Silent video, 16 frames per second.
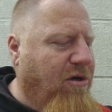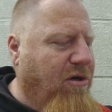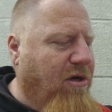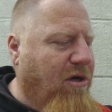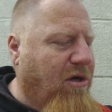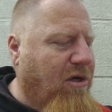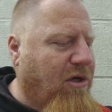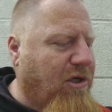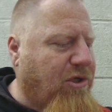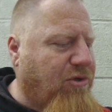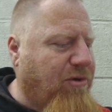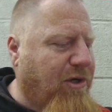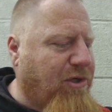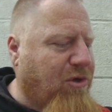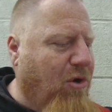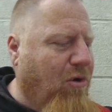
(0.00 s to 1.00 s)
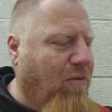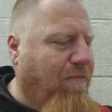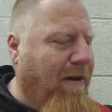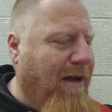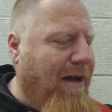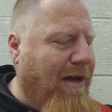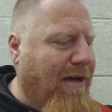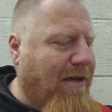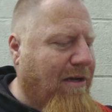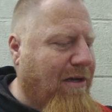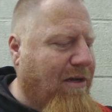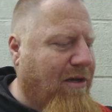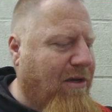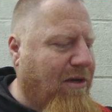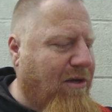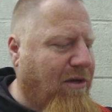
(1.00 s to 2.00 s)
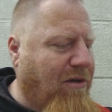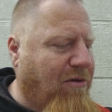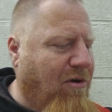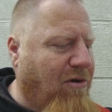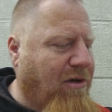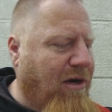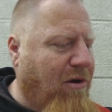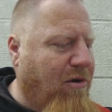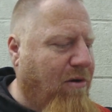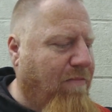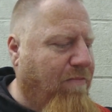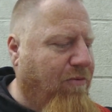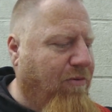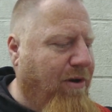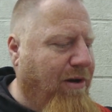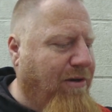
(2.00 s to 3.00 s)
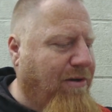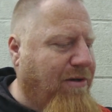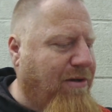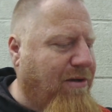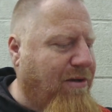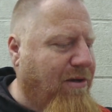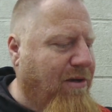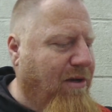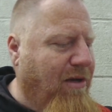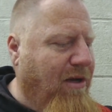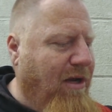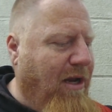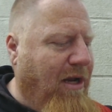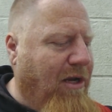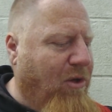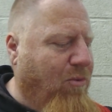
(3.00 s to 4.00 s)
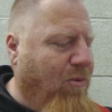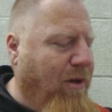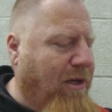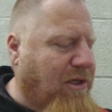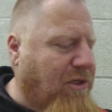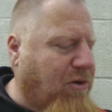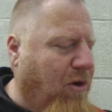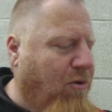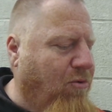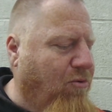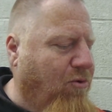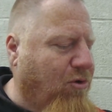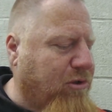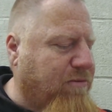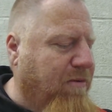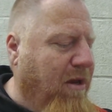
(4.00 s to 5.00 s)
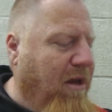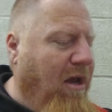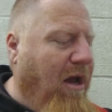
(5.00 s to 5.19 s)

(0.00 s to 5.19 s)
uh, stretch goal pack, Dark Tower print, and quick start rules.